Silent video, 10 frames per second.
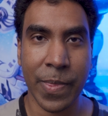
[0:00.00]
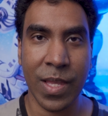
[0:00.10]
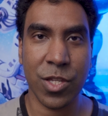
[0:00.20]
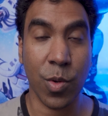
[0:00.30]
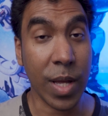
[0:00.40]

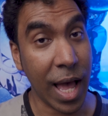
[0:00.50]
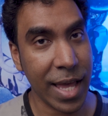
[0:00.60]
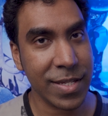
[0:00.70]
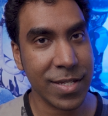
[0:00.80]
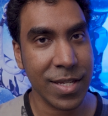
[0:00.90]
So
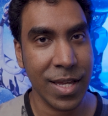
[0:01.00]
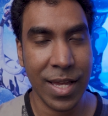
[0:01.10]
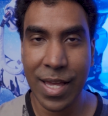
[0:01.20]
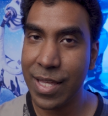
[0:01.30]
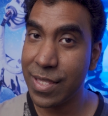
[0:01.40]
guys,
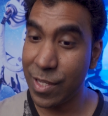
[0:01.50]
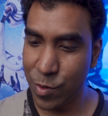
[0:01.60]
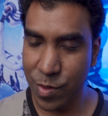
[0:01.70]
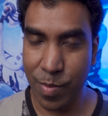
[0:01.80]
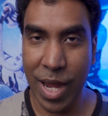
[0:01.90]
this
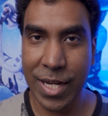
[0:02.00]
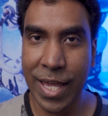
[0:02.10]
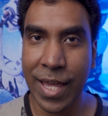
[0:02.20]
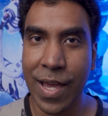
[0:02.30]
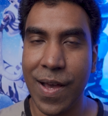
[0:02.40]
was my
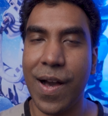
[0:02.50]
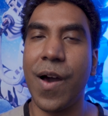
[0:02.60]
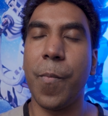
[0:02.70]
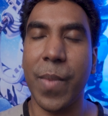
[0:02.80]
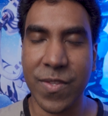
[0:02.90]
take
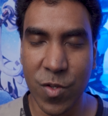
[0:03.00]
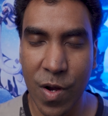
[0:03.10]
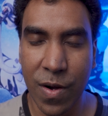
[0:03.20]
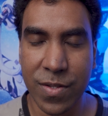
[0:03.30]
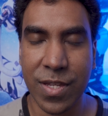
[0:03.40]
on
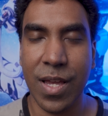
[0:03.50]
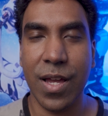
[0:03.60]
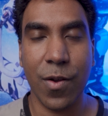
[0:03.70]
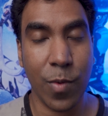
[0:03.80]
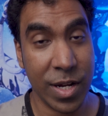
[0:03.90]
Mancera's
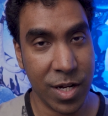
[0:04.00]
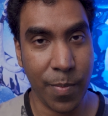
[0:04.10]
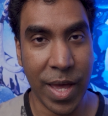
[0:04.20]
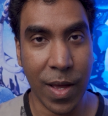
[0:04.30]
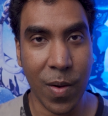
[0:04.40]
Red
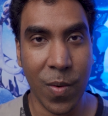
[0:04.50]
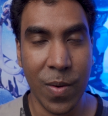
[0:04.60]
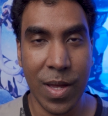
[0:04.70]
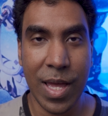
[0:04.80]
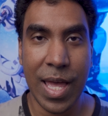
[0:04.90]
Tobacco,
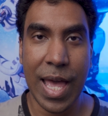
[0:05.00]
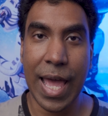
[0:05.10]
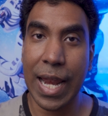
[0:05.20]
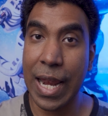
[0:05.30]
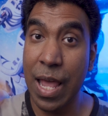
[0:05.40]

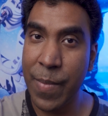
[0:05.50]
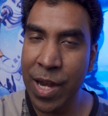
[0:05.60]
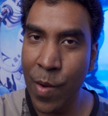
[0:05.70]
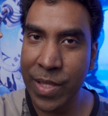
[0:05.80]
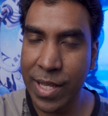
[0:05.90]
and let me
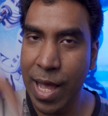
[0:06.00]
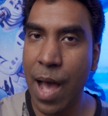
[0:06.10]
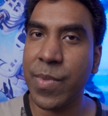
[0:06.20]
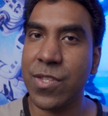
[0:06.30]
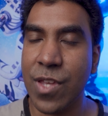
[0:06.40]
know in the
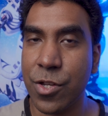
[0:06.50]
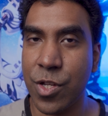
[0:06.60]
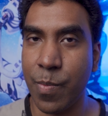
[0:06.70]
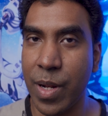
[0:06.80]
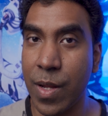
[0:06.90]
comment
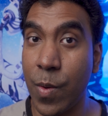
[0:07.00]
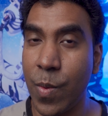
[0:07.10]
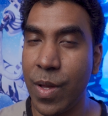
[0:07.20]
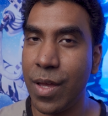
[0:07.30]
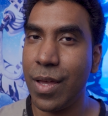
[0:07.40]
section below
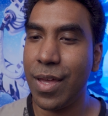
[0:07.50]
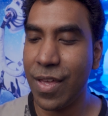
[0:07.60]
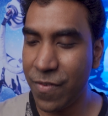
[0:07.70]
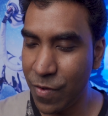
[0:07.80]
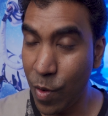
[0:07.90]

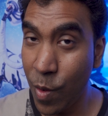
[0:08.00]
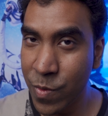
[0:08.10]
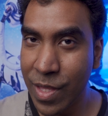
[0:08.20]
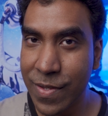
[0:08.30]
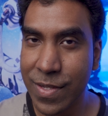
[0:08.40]
if you
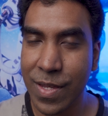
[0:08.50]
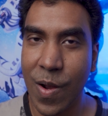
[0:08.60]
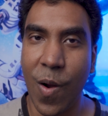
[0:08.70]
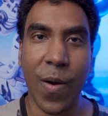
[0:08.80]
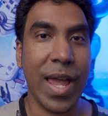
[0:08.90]
own this
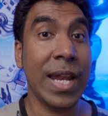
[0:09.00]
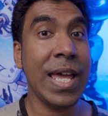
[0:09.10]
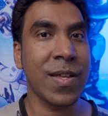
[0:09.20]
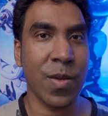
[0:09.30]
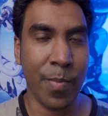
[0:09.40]
or
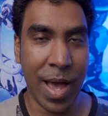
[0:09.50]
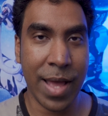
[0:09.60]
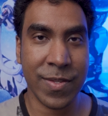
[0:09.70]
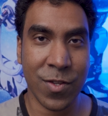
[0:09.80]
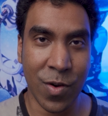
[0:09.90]
any other
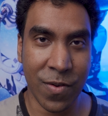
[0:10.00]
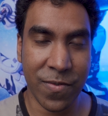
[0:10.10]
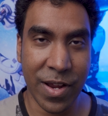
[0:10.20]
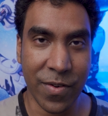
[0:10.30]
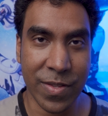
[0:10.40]
Mancera
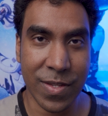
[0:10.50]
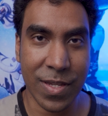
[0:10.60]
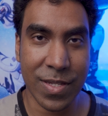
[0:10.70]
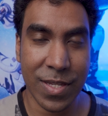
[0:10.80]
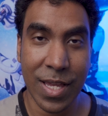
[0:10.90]

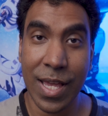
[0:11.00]
fragrances